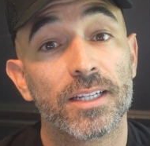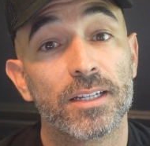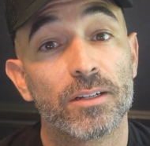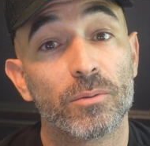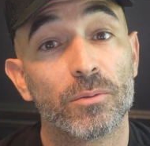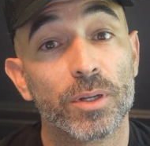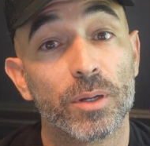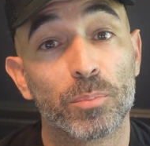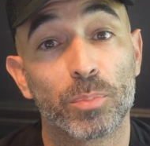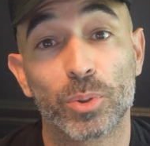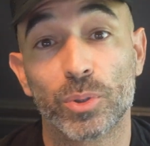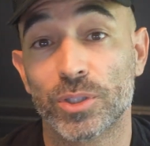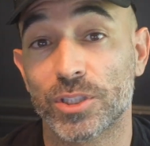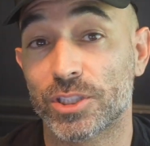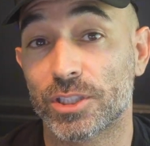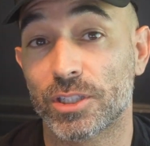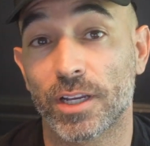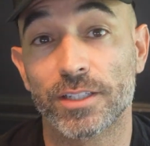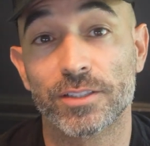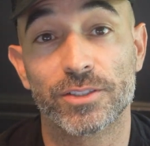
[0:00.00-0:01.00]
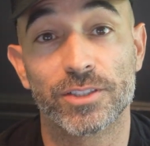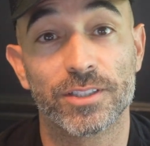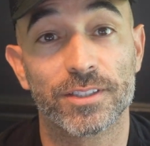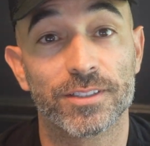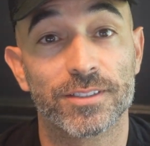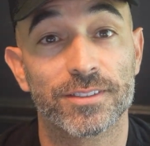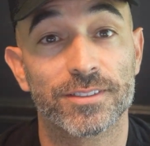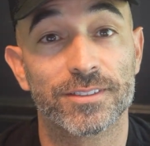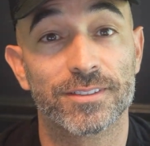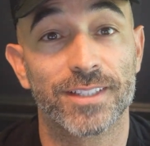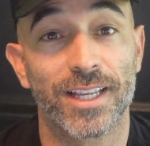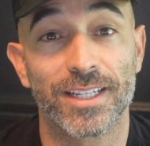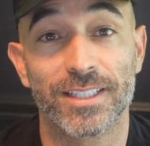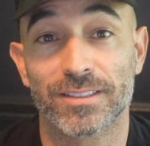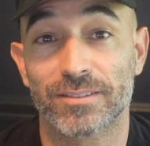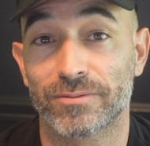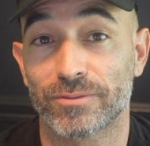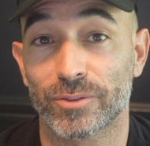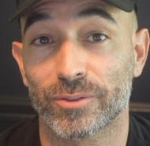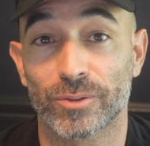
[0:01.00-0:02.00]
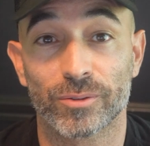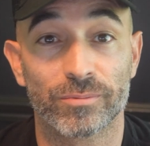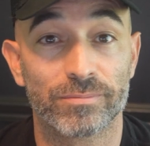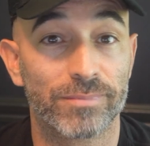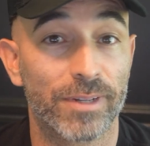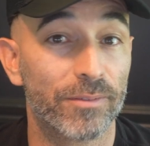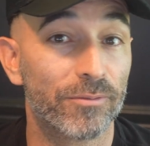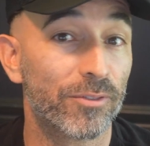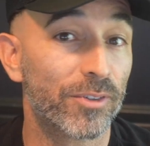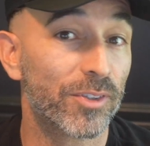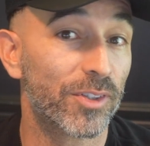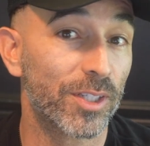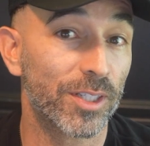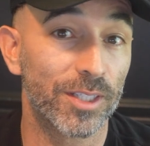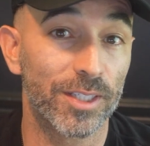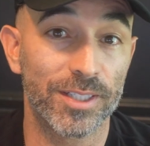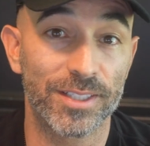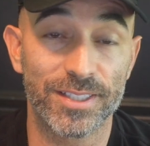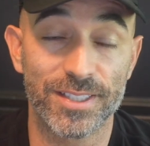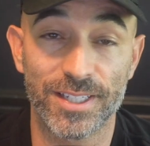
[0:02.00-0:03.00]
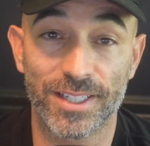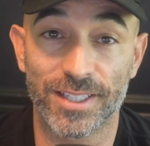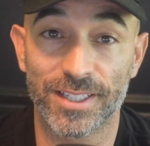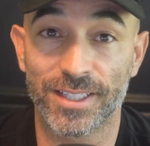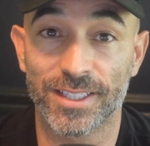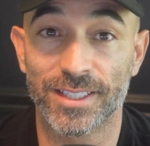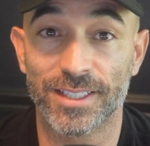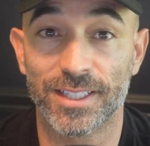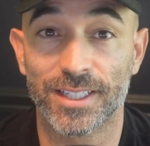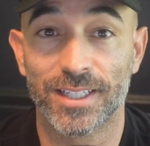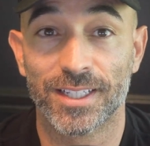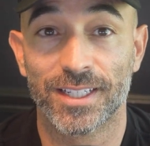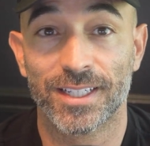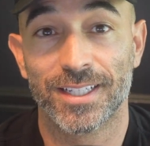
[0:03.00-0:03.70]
we appreciate you. Thanks for everything you did.